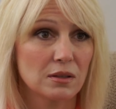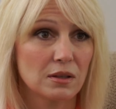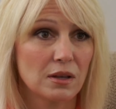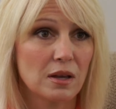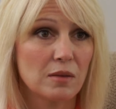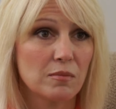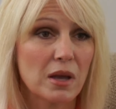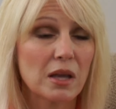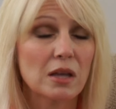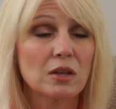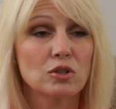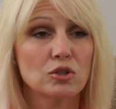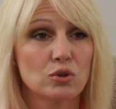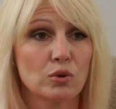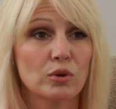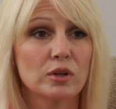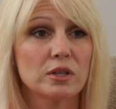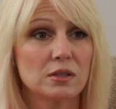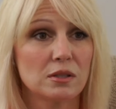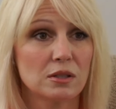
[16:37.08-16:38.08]
and make a
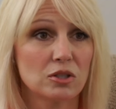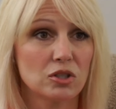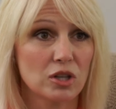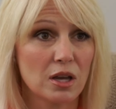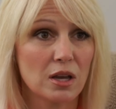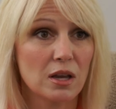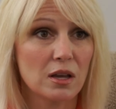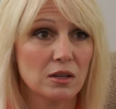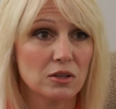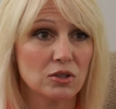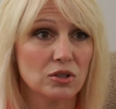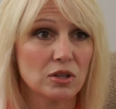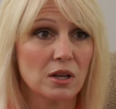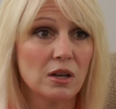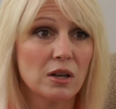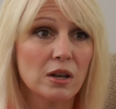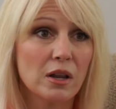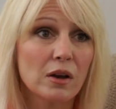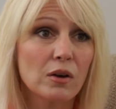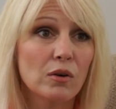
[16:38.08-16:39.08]
choice to change
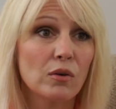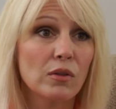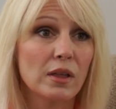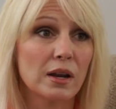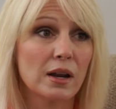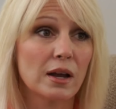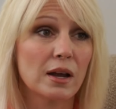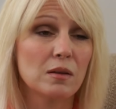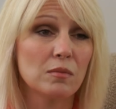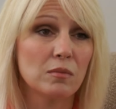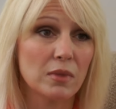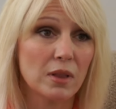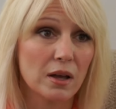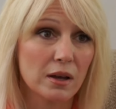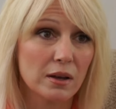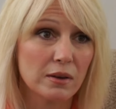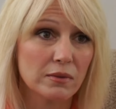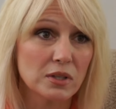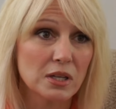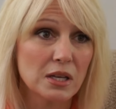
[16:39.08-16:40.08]
and know that I am
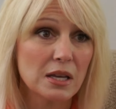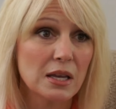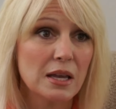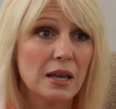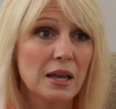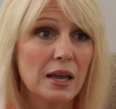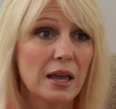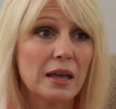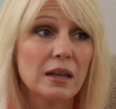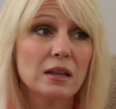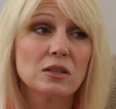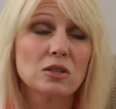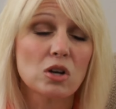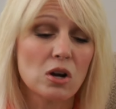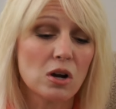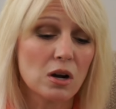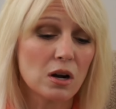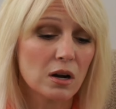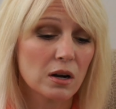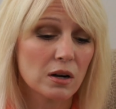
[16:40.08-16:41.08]
loved. And it's
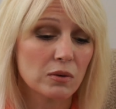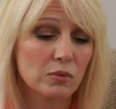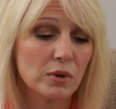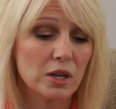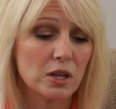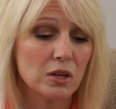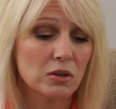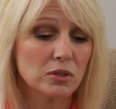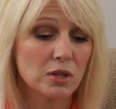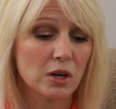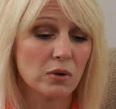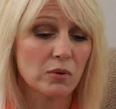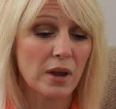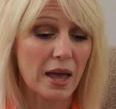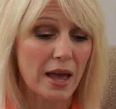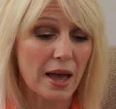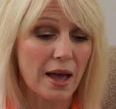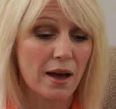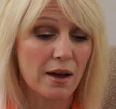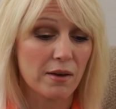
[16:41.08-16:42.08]
hard when you don't
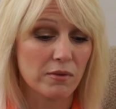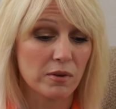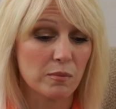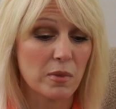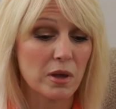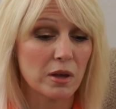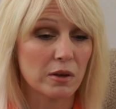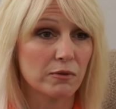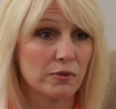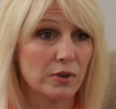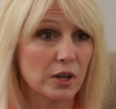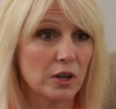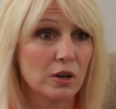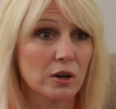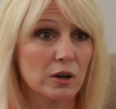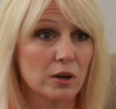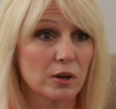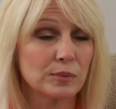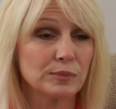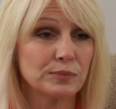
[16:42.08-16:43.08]
have a male
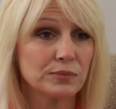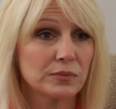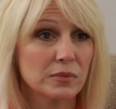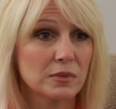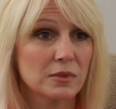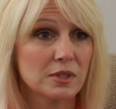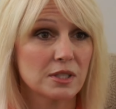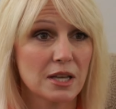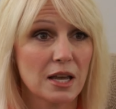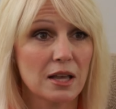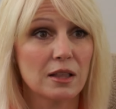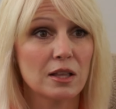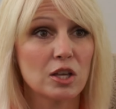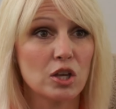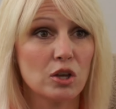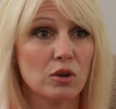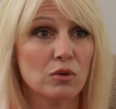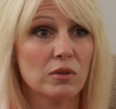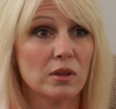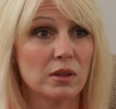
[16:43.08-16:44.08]
figure telling
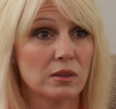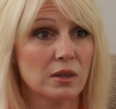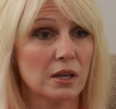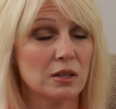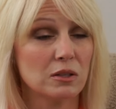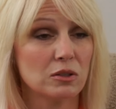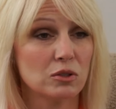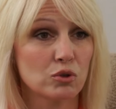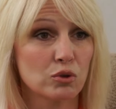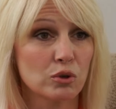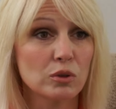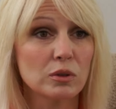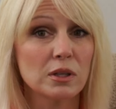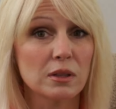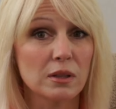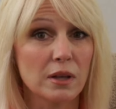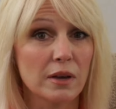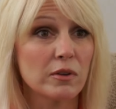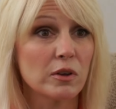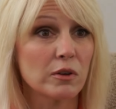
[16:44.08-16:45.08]
you that they truly
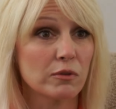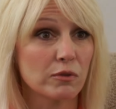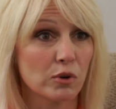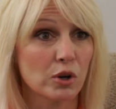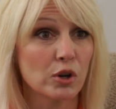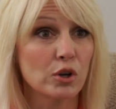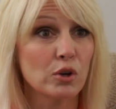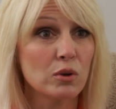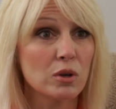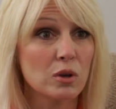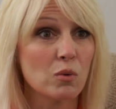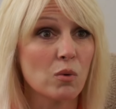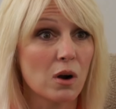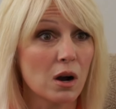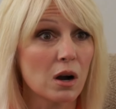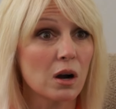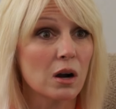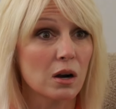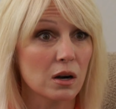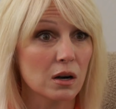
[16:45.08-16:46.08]
love you for who you
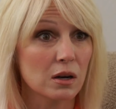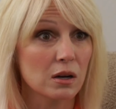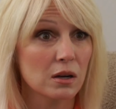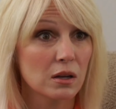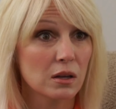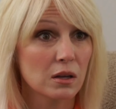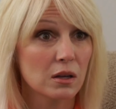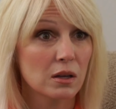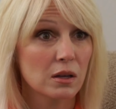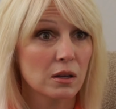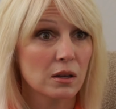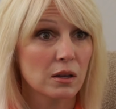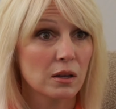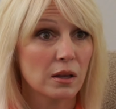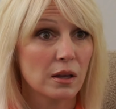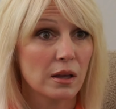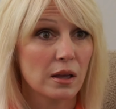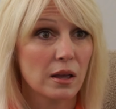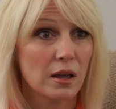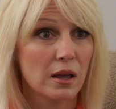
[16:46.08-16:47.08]
are
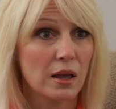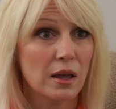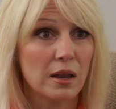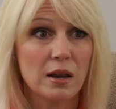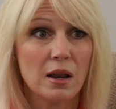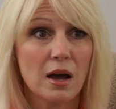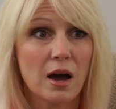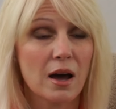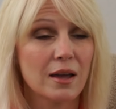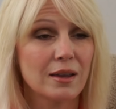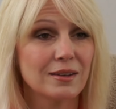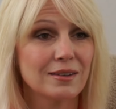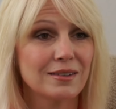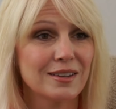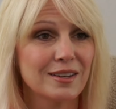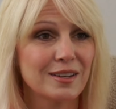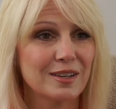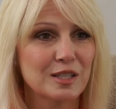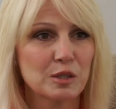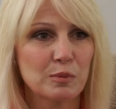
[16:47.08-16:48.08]
and not
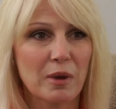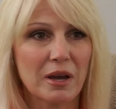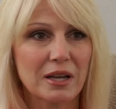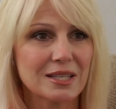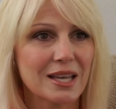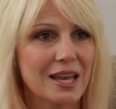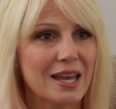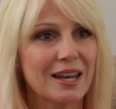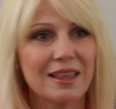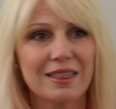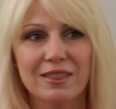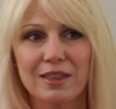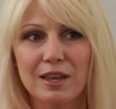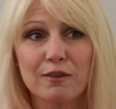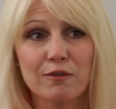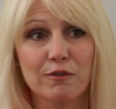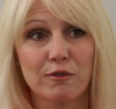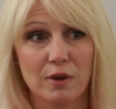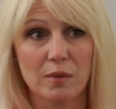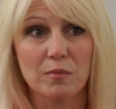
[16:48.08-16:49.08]
expect
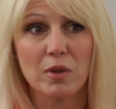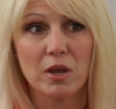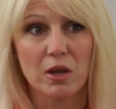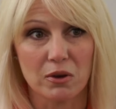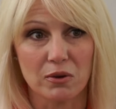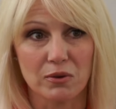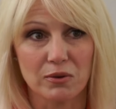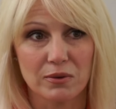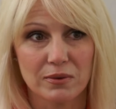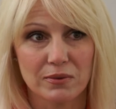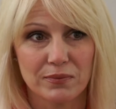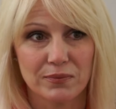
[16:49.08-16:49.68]
anything from you.